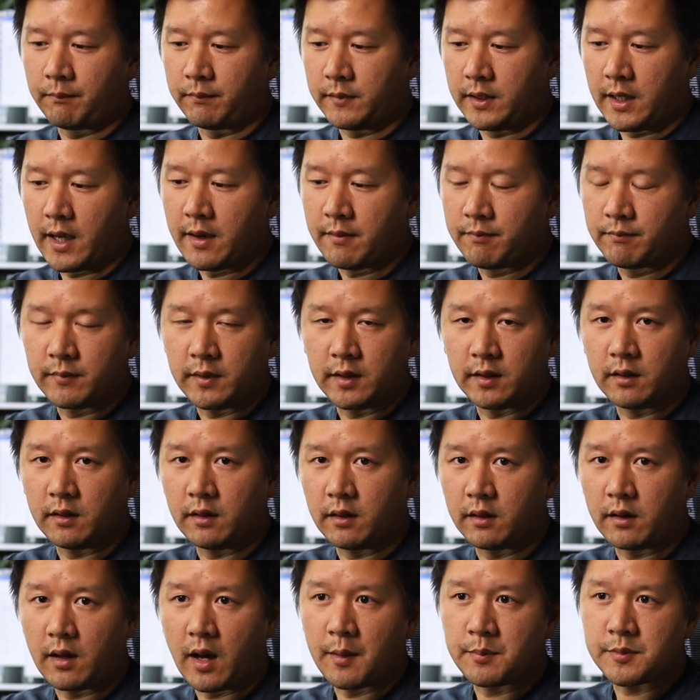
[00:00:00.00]
Yeah, there are
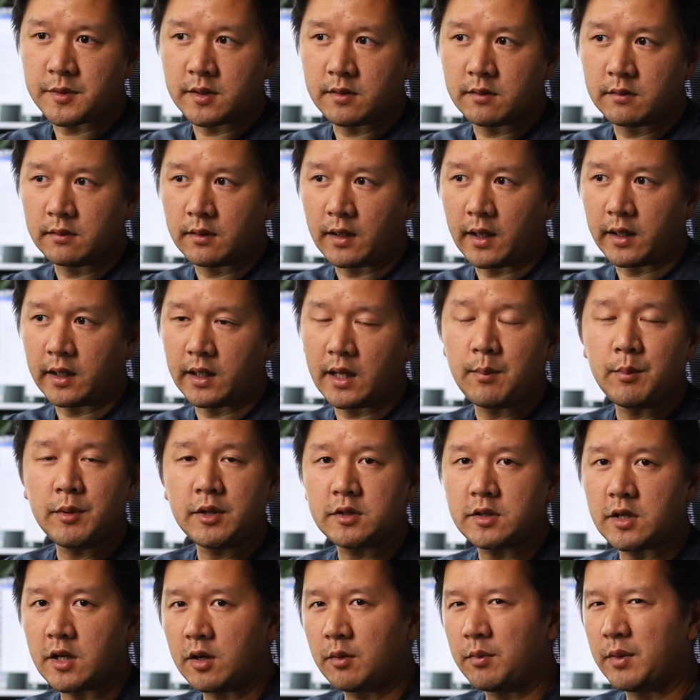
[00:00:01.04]
other options like
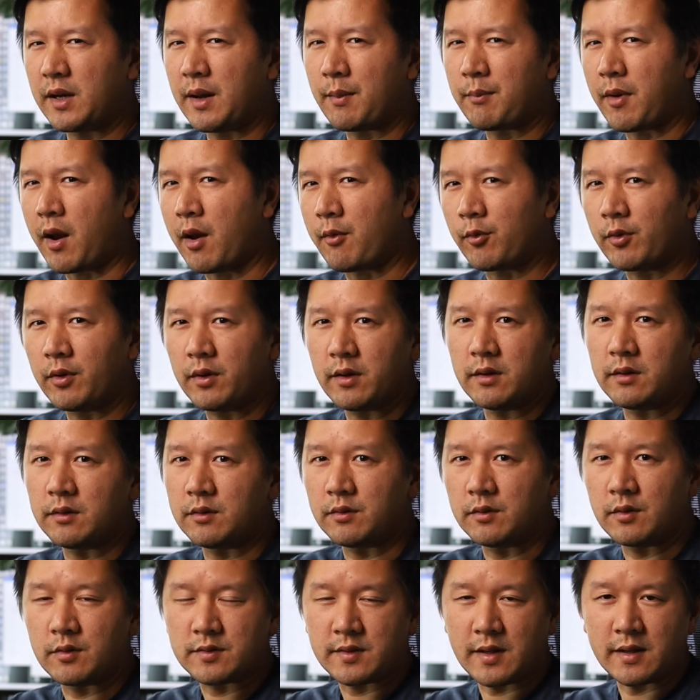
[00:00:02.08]
gaming chair, but I'm not really into
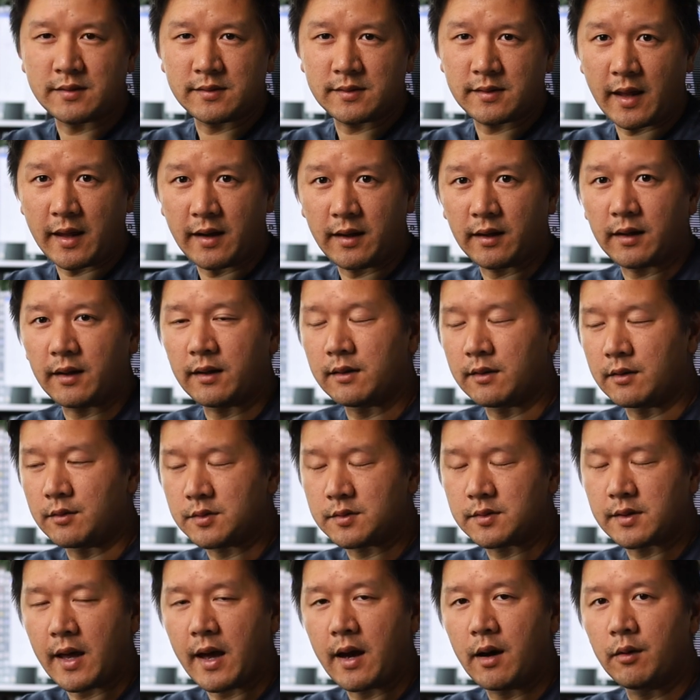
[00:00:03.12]
those aesthetic and those
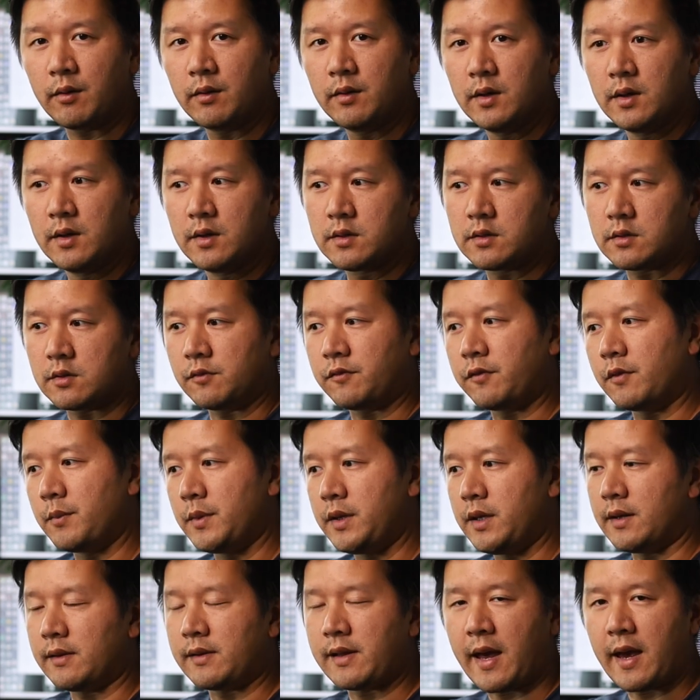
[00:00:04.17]
style. So for
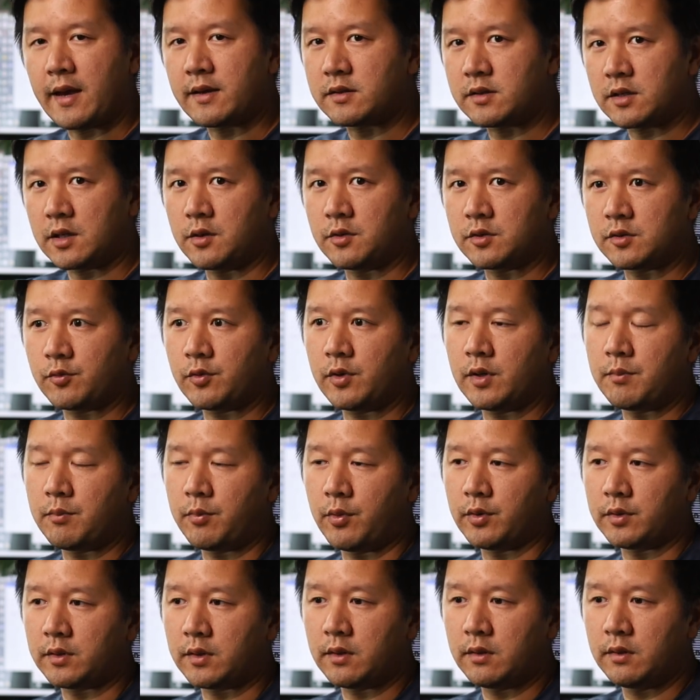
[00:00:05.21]
me, a task chair is really
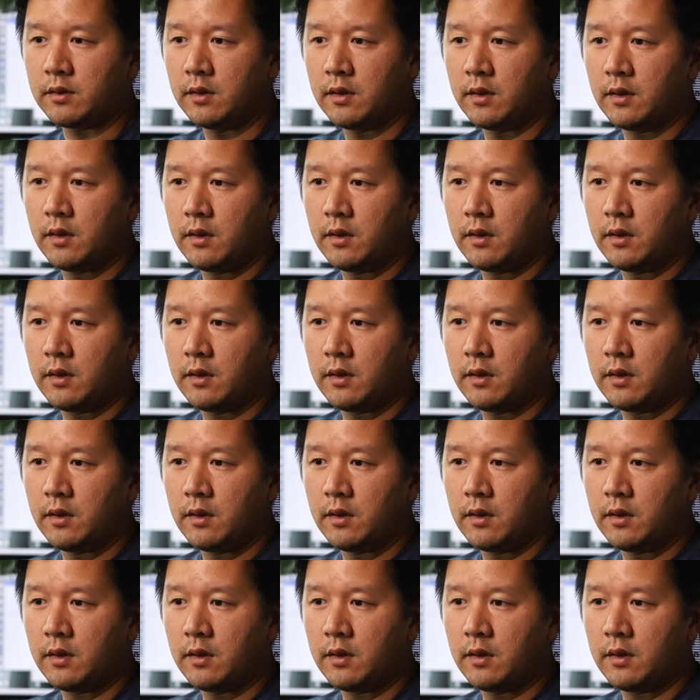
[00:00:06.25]
important.